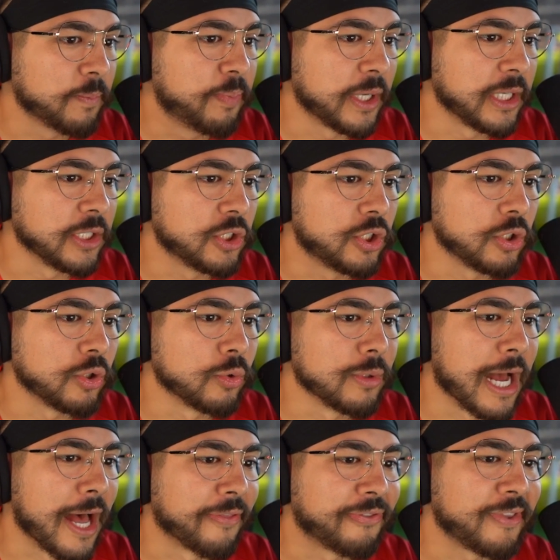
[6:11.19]
But do you
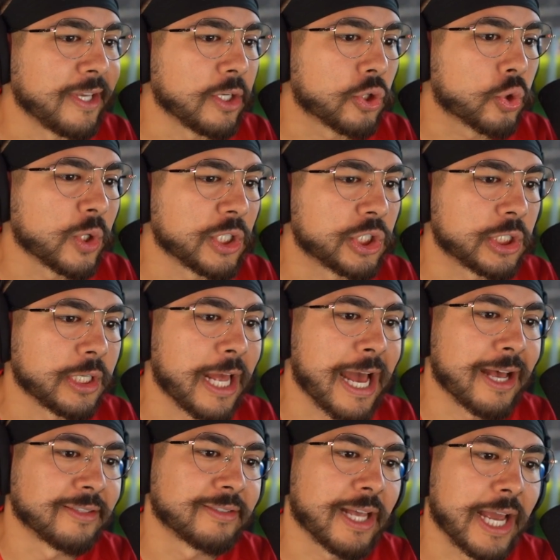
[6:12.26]
not think Christian
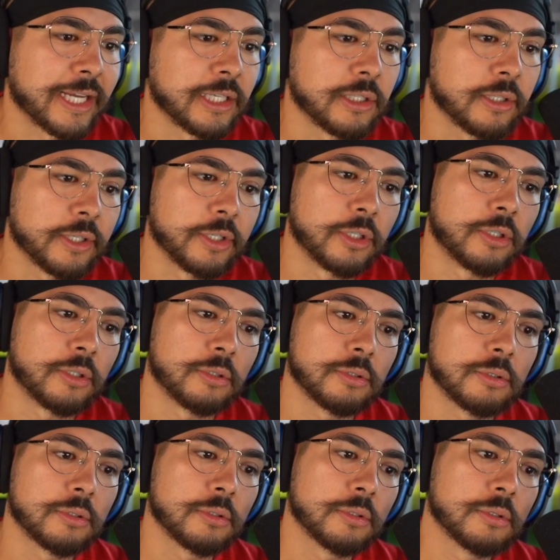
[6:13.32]
has like a little
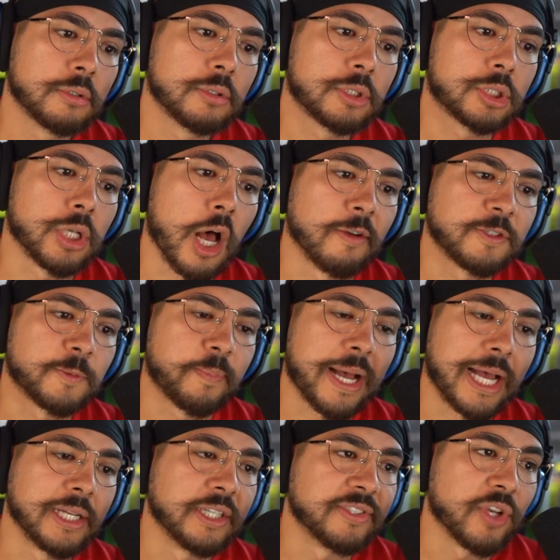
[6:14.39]
soft
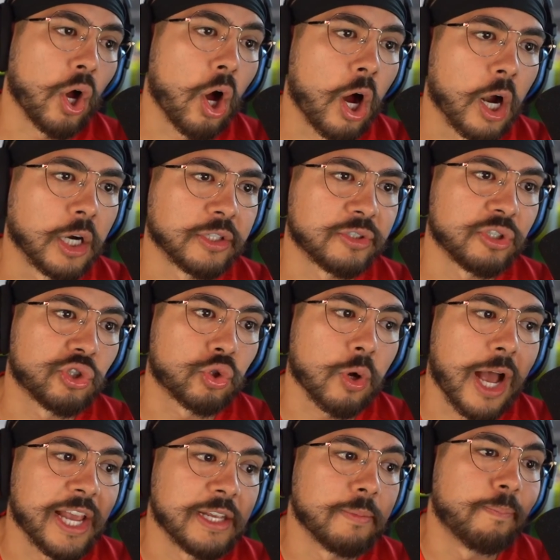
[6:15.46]
spot in his heart to
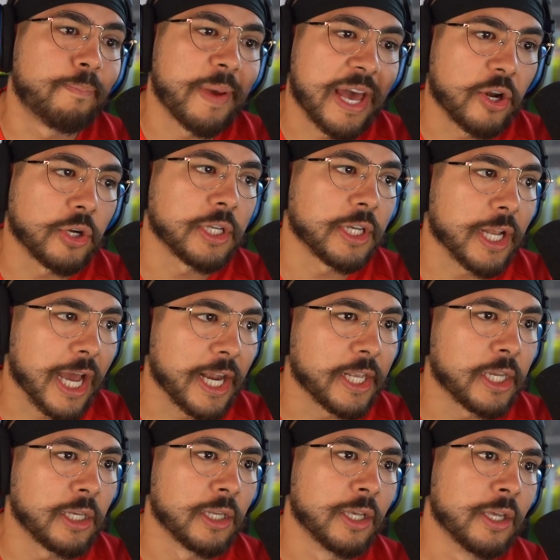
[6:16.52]
try and better United